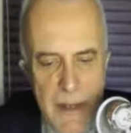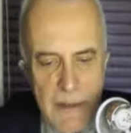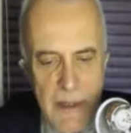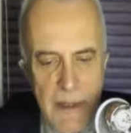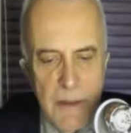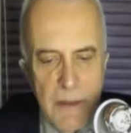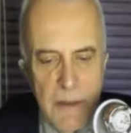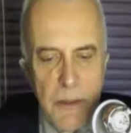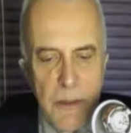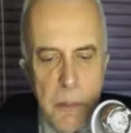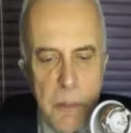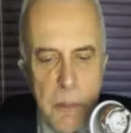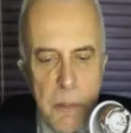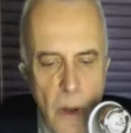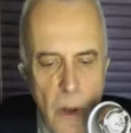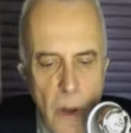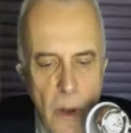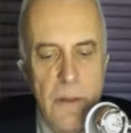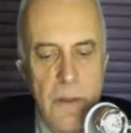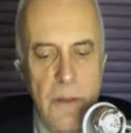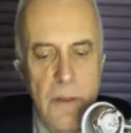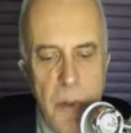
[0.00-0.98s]
is that sport
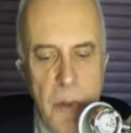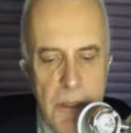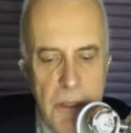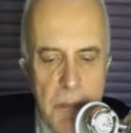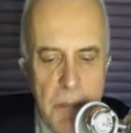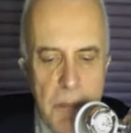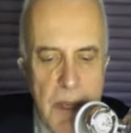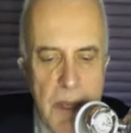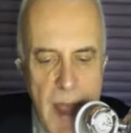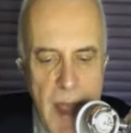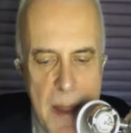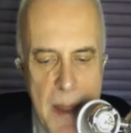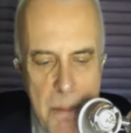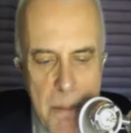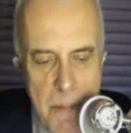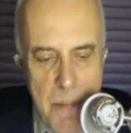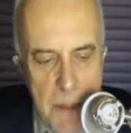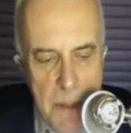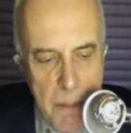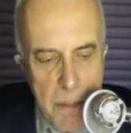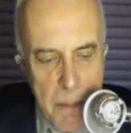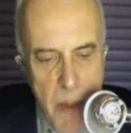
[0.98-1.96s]
is supposed to be the
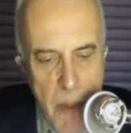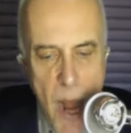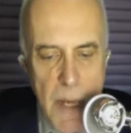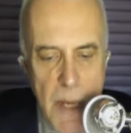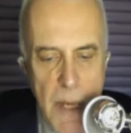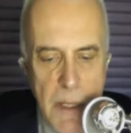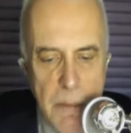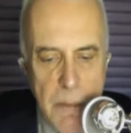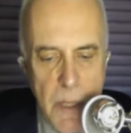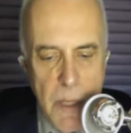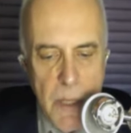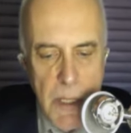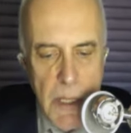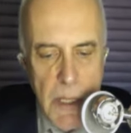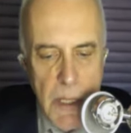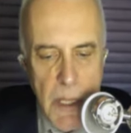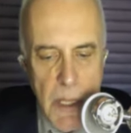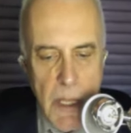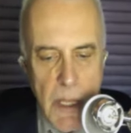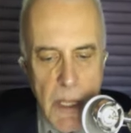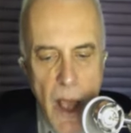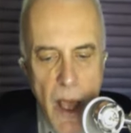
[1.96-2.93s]
embodiment
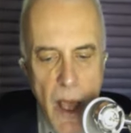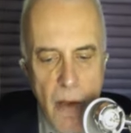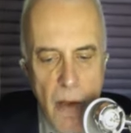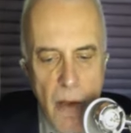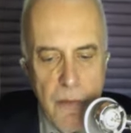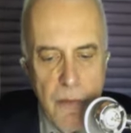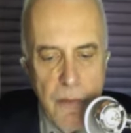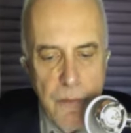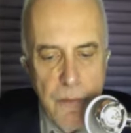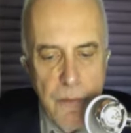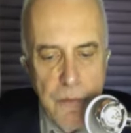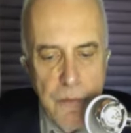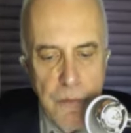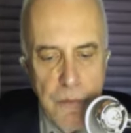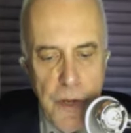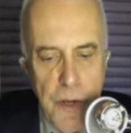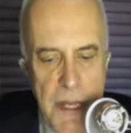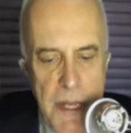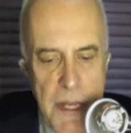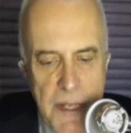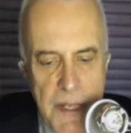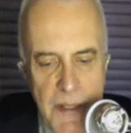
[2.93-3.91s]
of
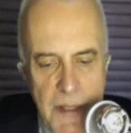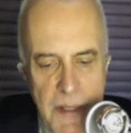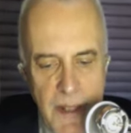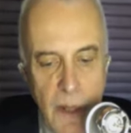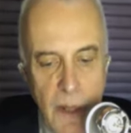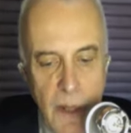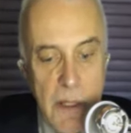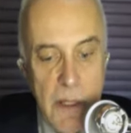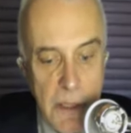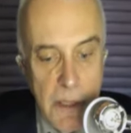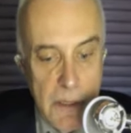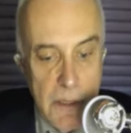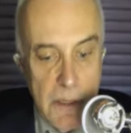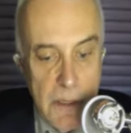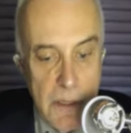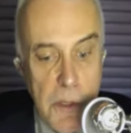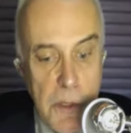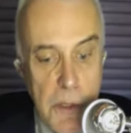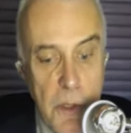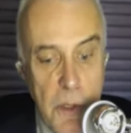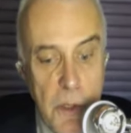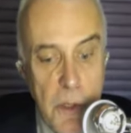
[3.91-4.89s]
free,
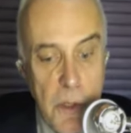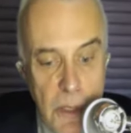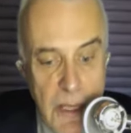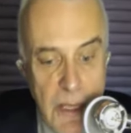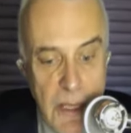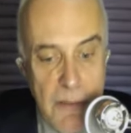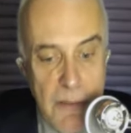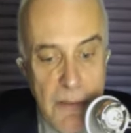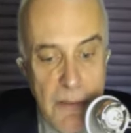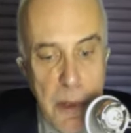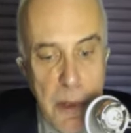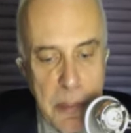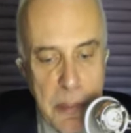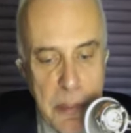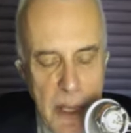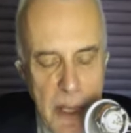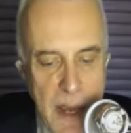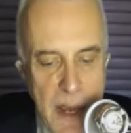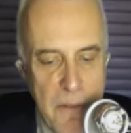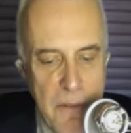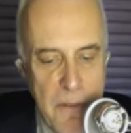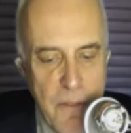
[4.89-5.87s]
literal level
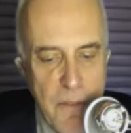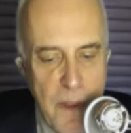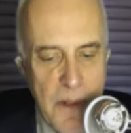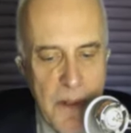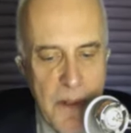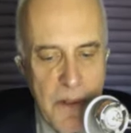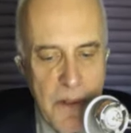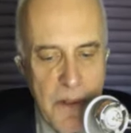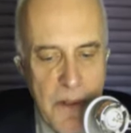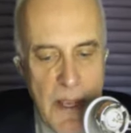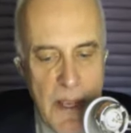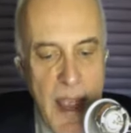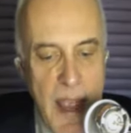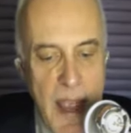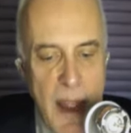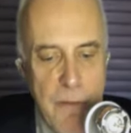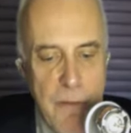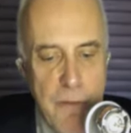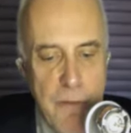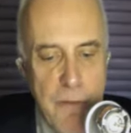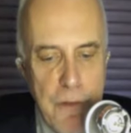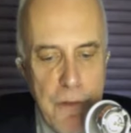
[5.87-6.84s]
playing field
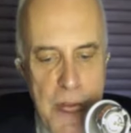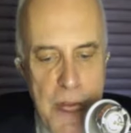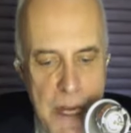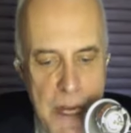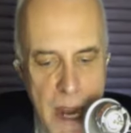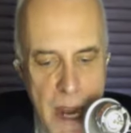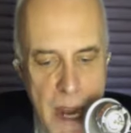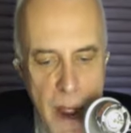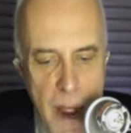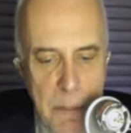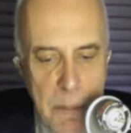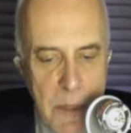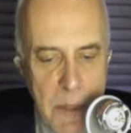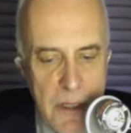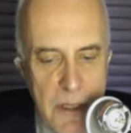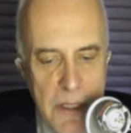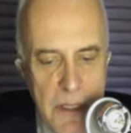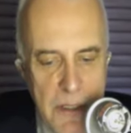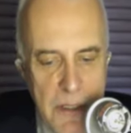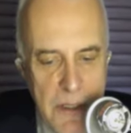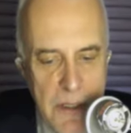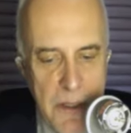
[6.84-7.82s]
and free
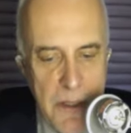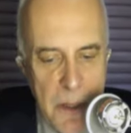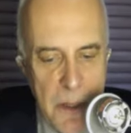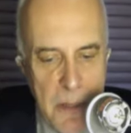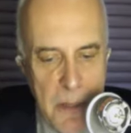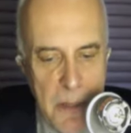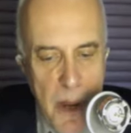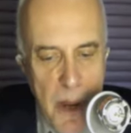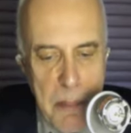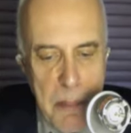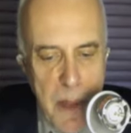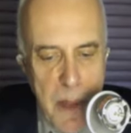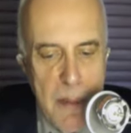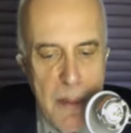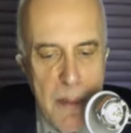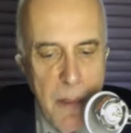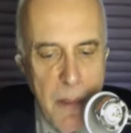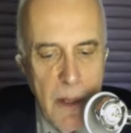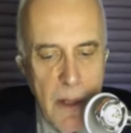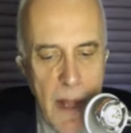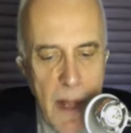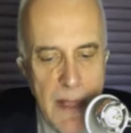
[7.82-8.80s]
competition among
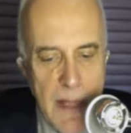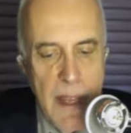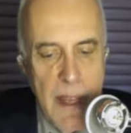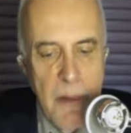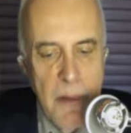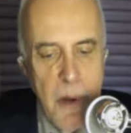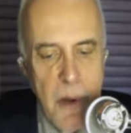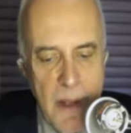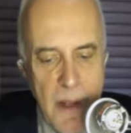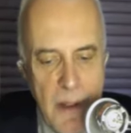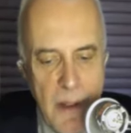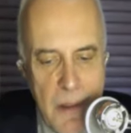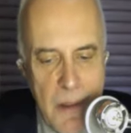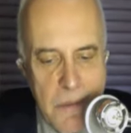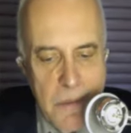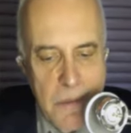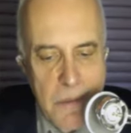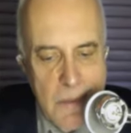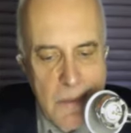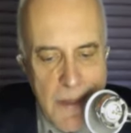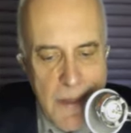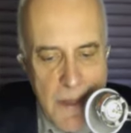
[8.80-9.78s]
people. And yet when it
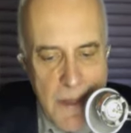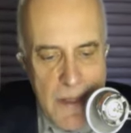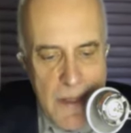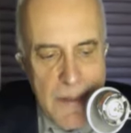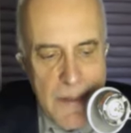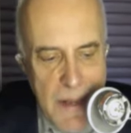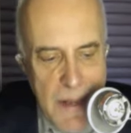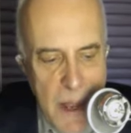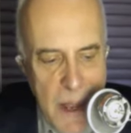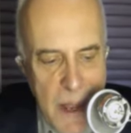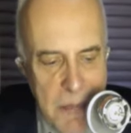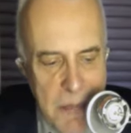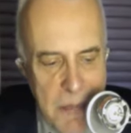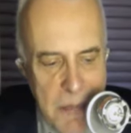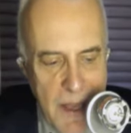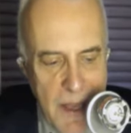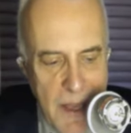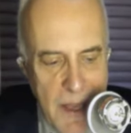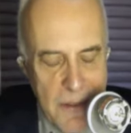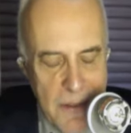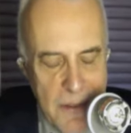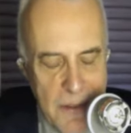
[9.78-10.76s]
comes to the economic
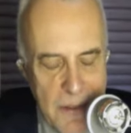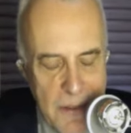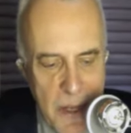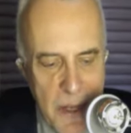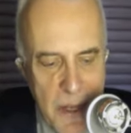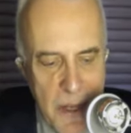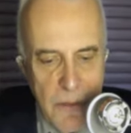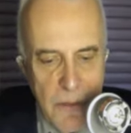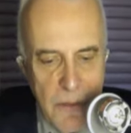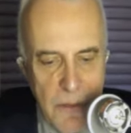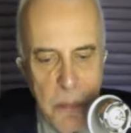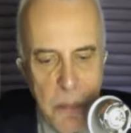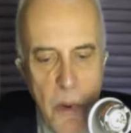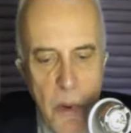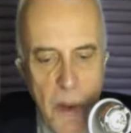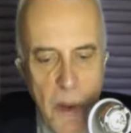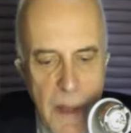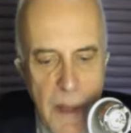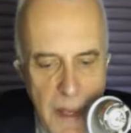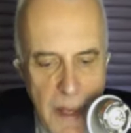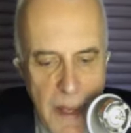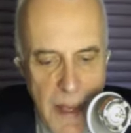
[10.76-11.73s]
aspects of
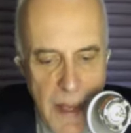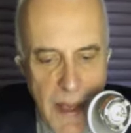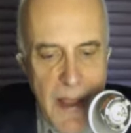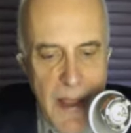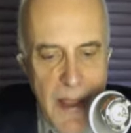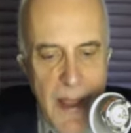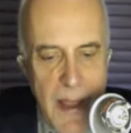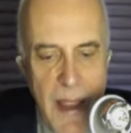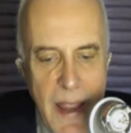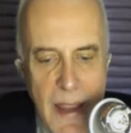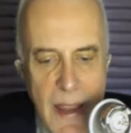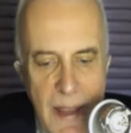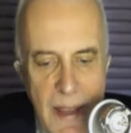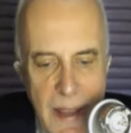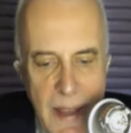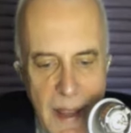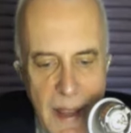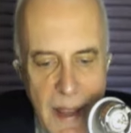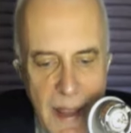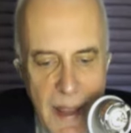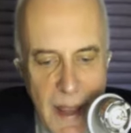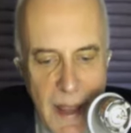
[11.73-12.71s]
sporting,
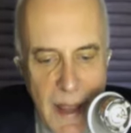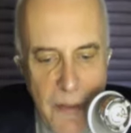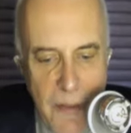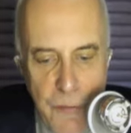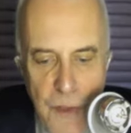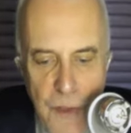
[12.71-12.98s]
it